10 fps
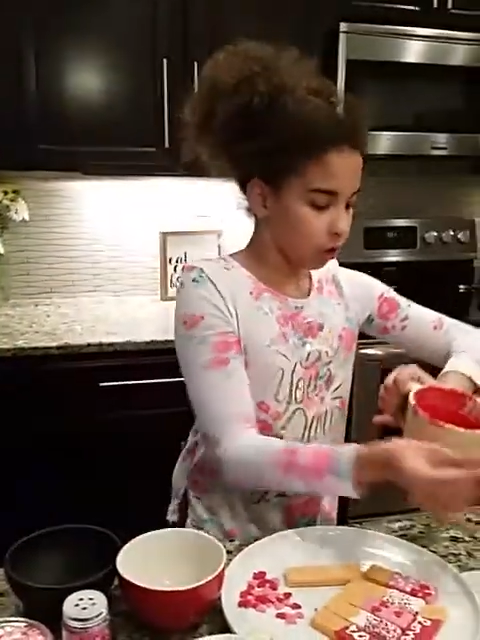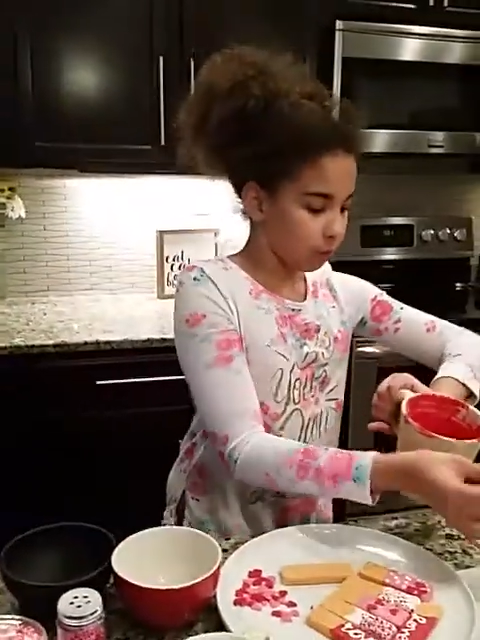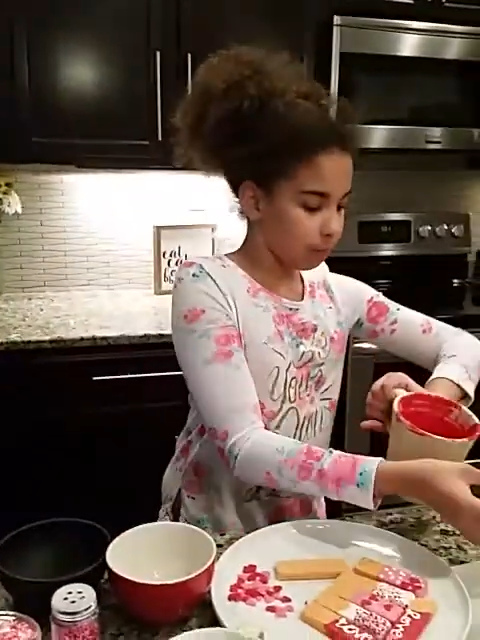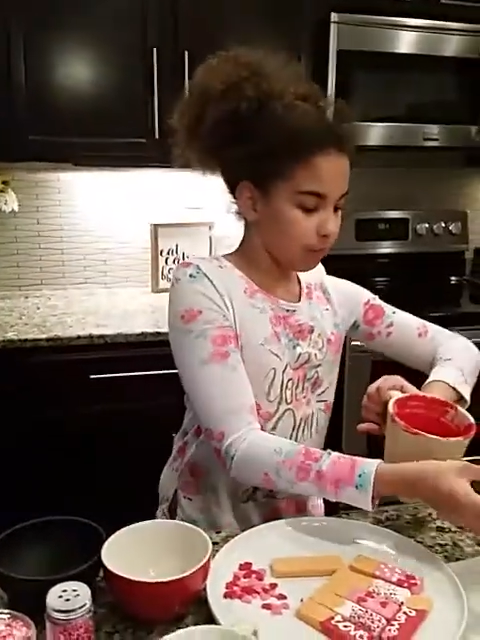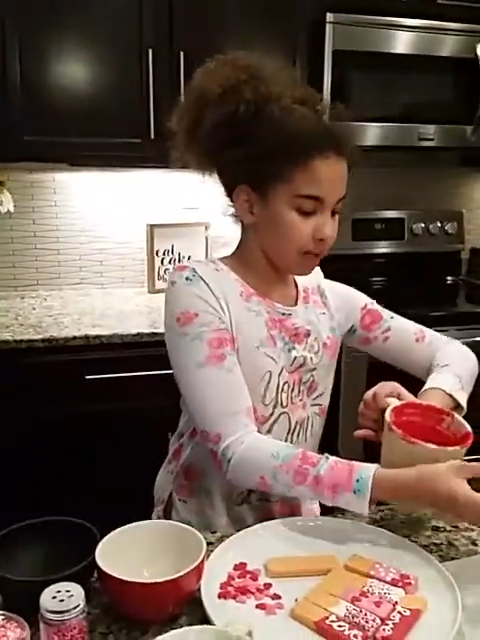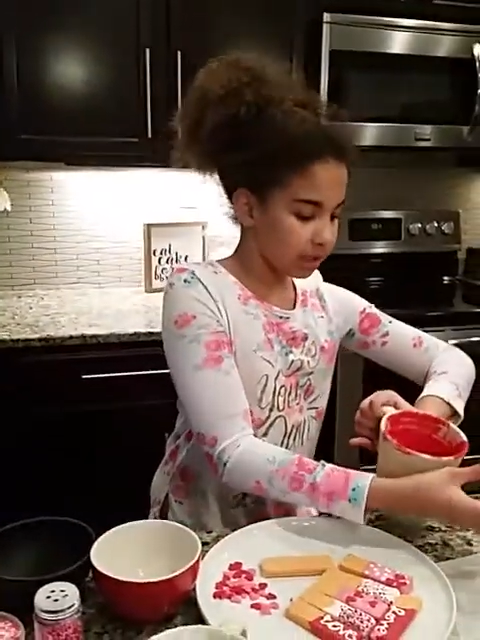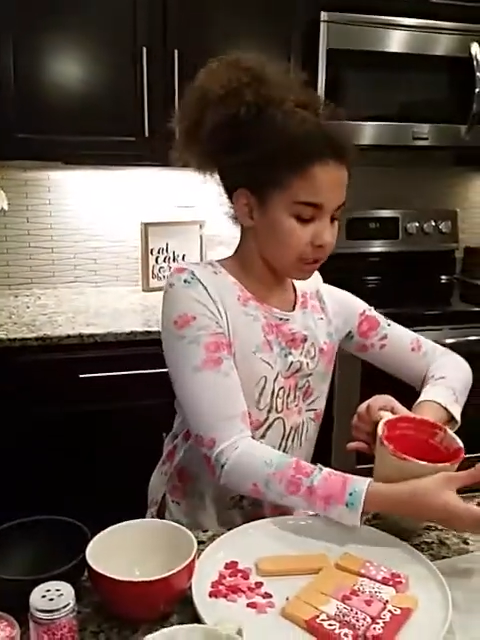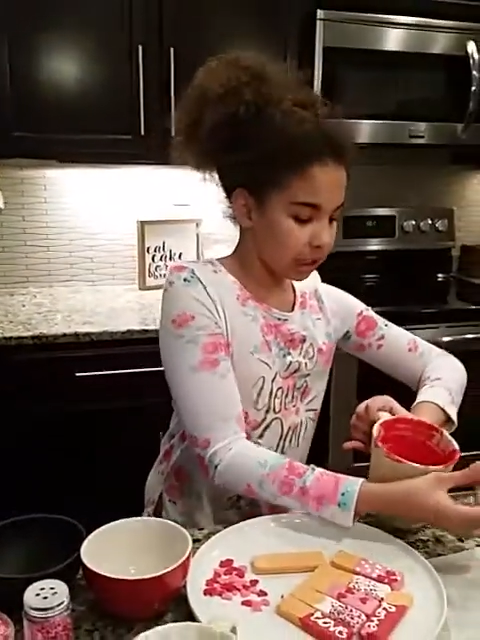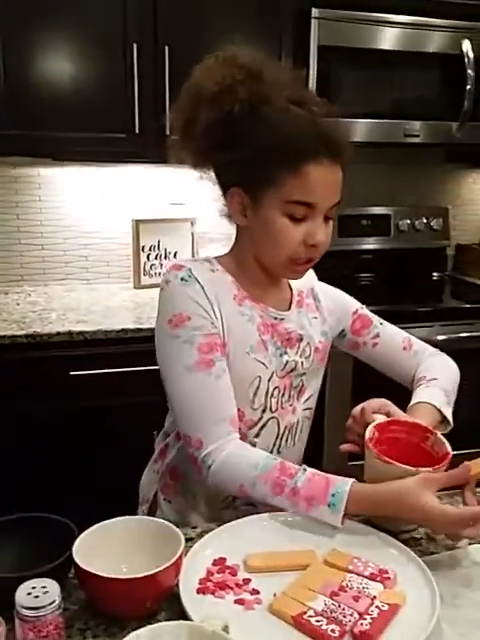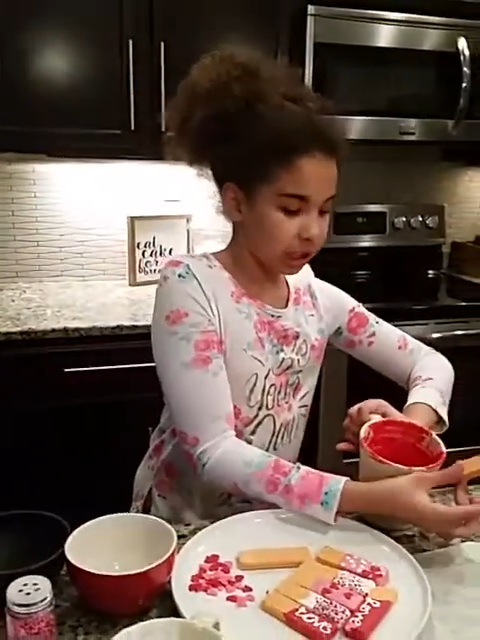we're
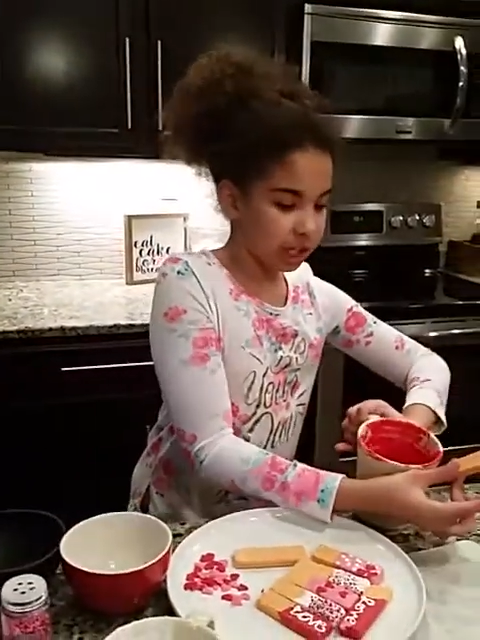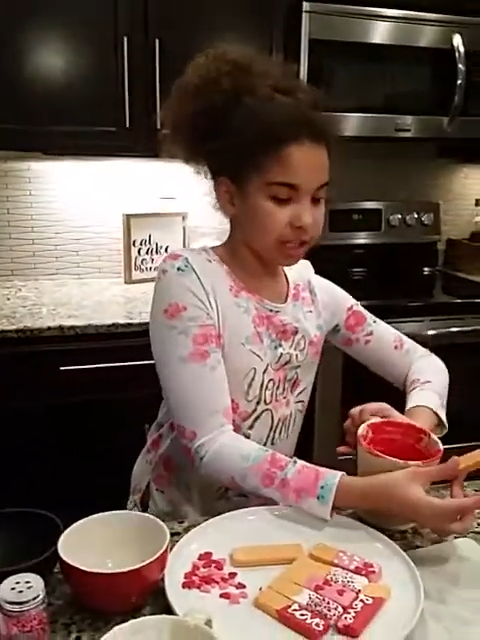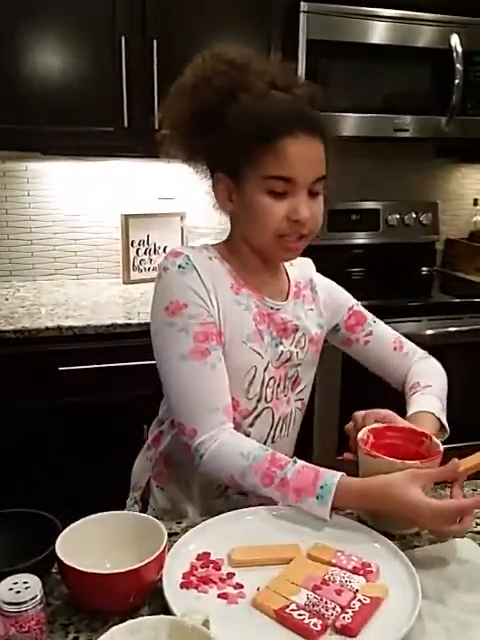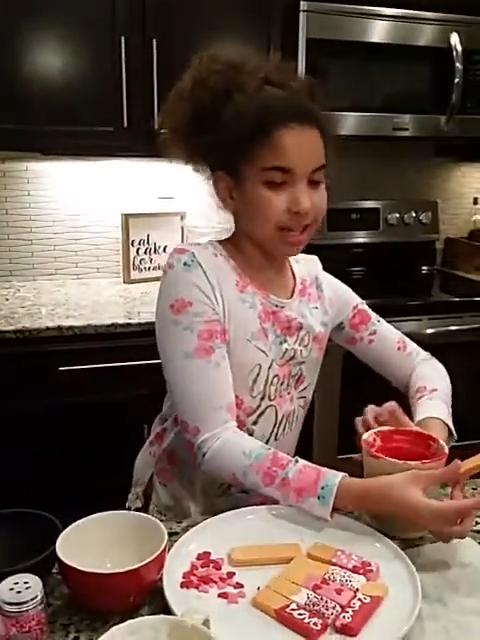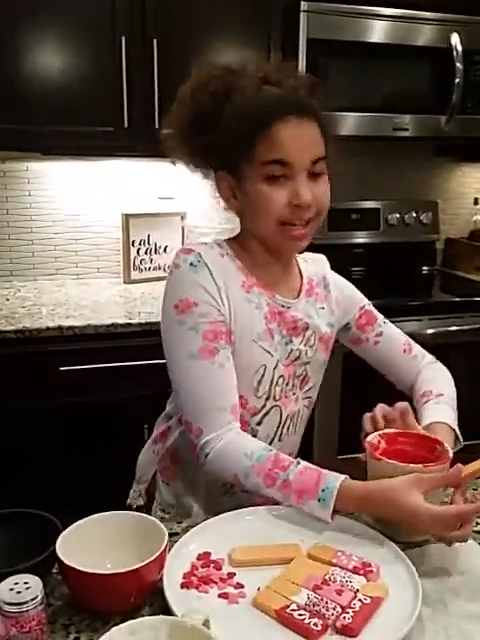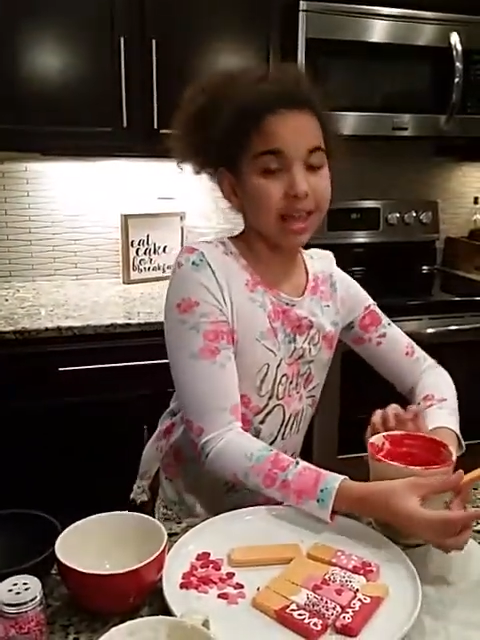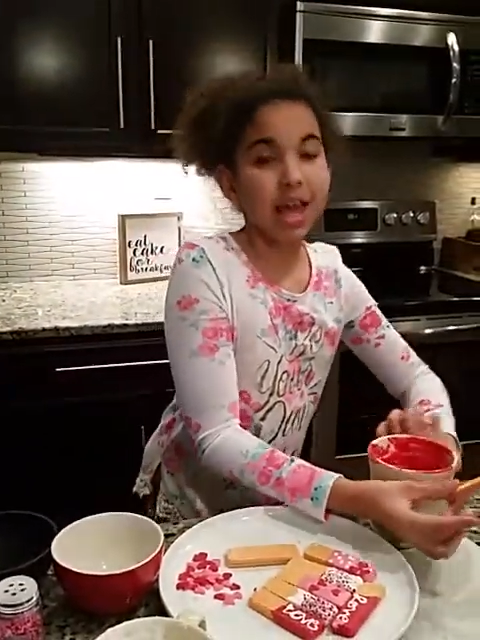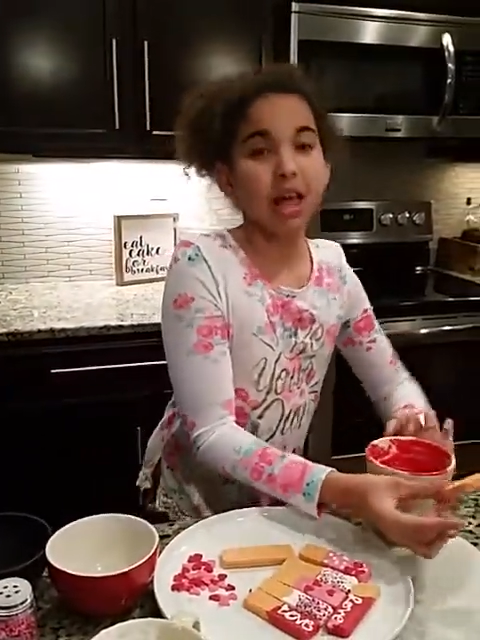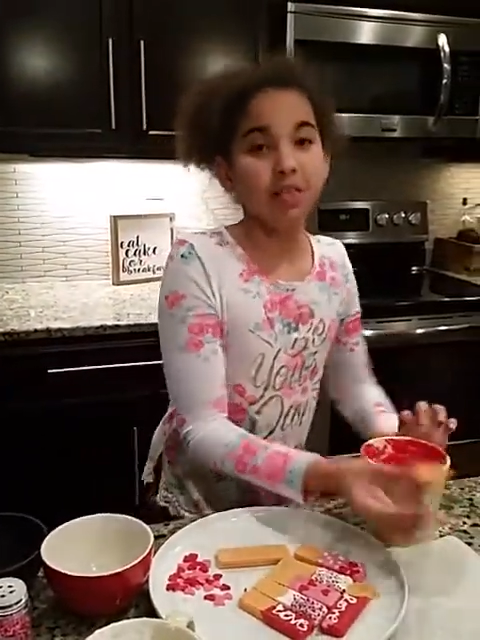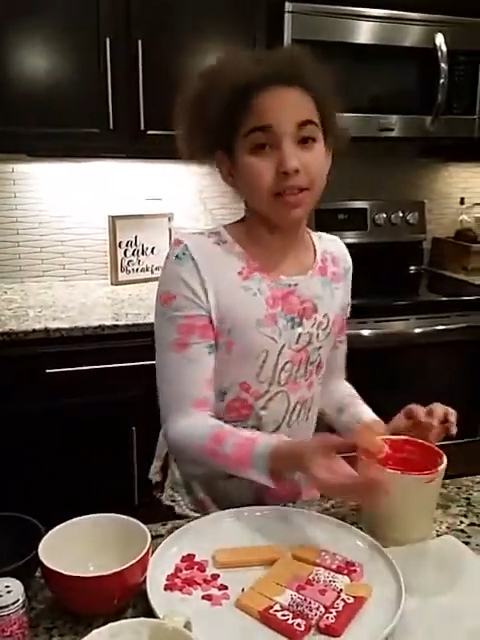basically going to take
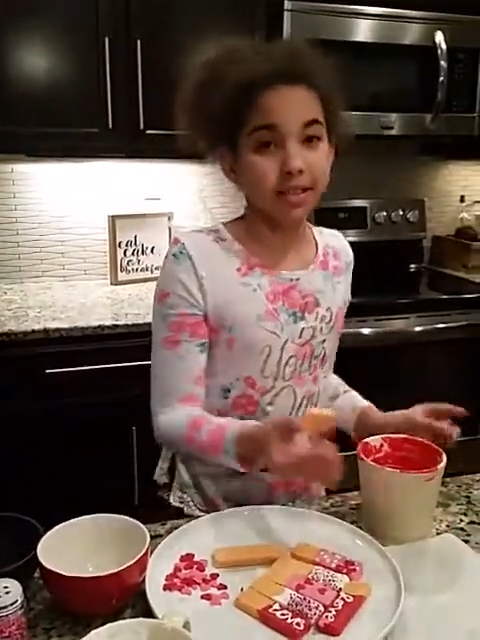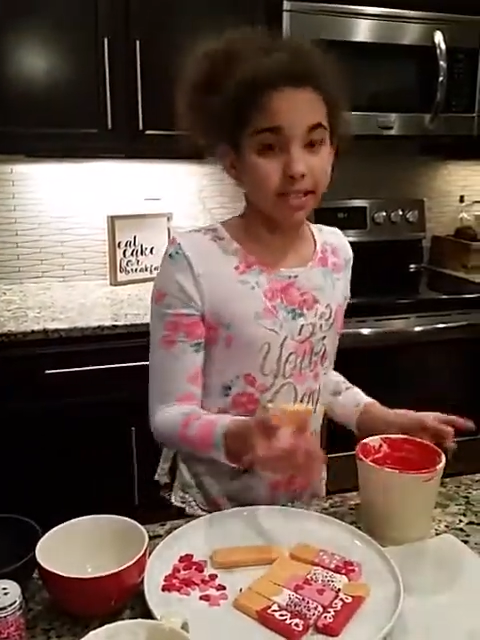the